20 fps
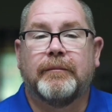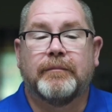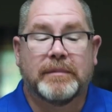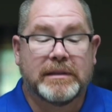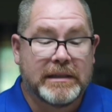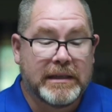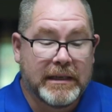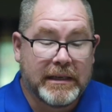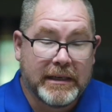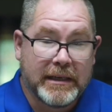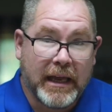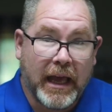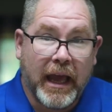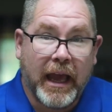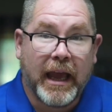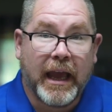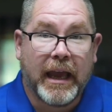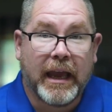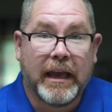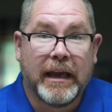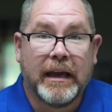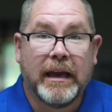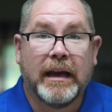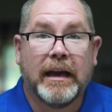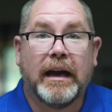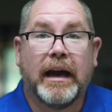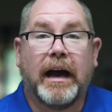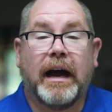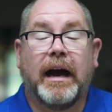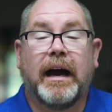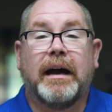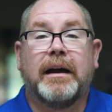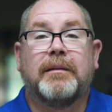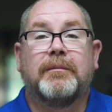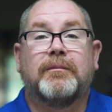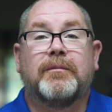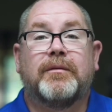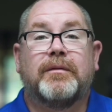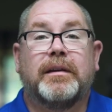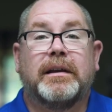Today,
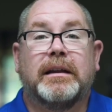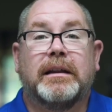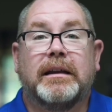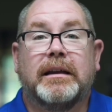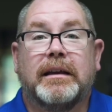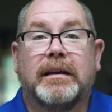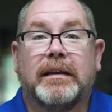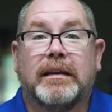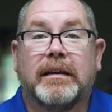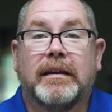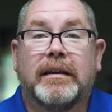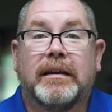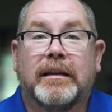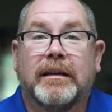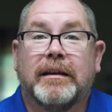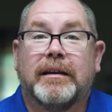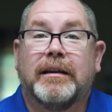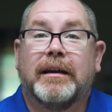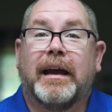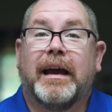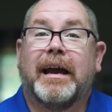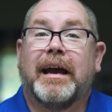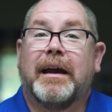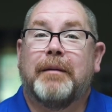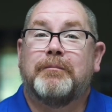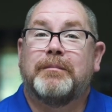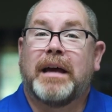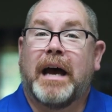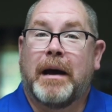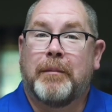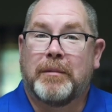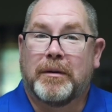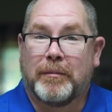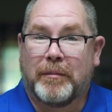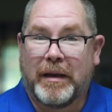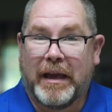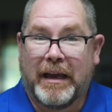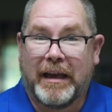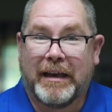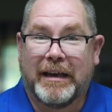I'm feeling abdominal
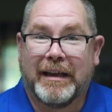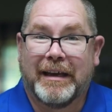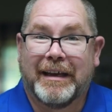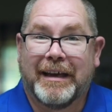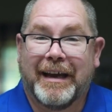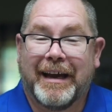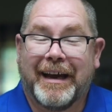pain.